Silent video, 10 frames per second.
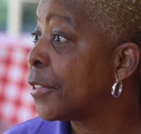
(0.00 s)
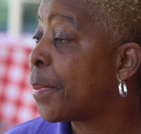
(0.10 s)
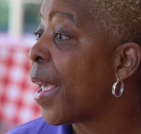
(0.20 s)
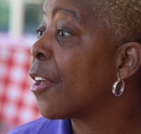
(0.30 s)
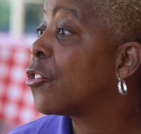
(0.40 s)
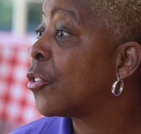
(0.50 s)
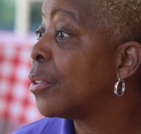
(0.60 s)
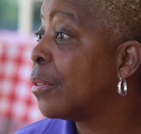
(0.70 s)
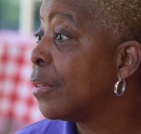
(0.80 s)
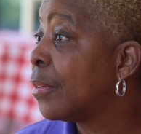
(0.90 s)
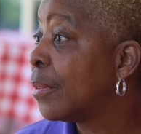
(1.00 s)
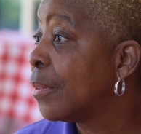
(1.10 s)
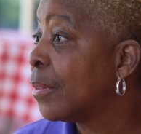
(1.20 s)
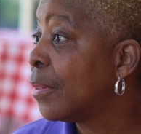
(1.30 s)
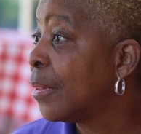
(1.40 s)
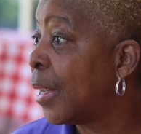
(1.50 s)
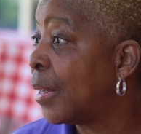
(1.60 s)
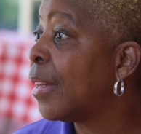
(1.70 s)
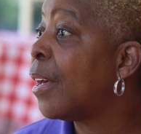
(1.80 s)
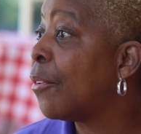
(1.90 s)
is passion
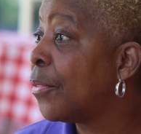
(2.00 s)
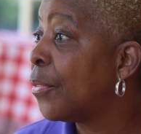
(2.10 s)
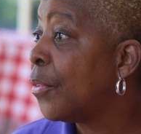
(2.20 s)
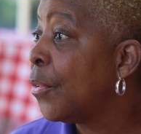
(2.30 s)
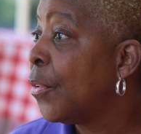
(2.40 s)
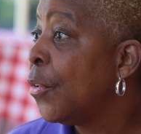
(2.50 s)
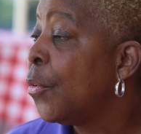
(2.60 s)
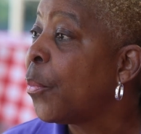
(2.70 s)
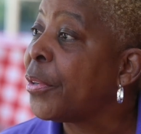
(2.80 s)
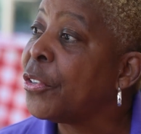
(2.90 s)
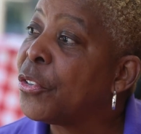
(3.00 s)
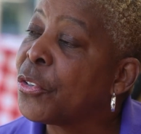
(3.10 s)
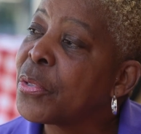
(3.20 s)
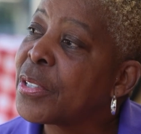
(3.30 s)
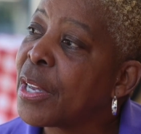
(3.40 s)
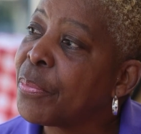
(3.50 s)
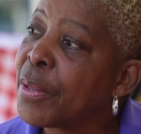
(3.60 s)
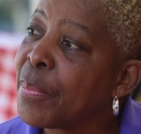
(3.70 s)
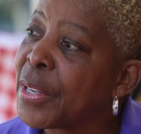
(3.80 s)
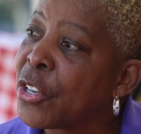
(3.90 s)
and love. When you do
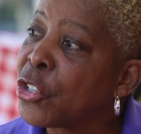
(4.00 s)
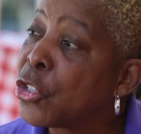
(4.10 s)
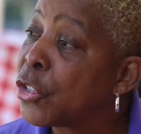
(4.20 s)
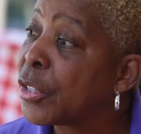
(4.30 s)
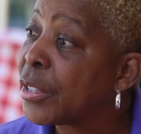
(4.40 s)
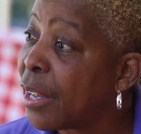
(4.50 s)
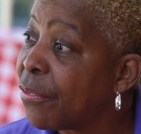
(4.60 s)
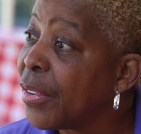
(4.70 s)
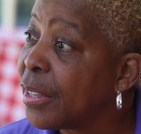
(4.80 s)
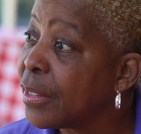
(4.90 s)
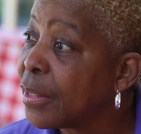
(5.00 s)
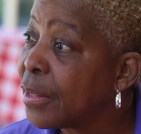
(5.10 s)
something because you love it,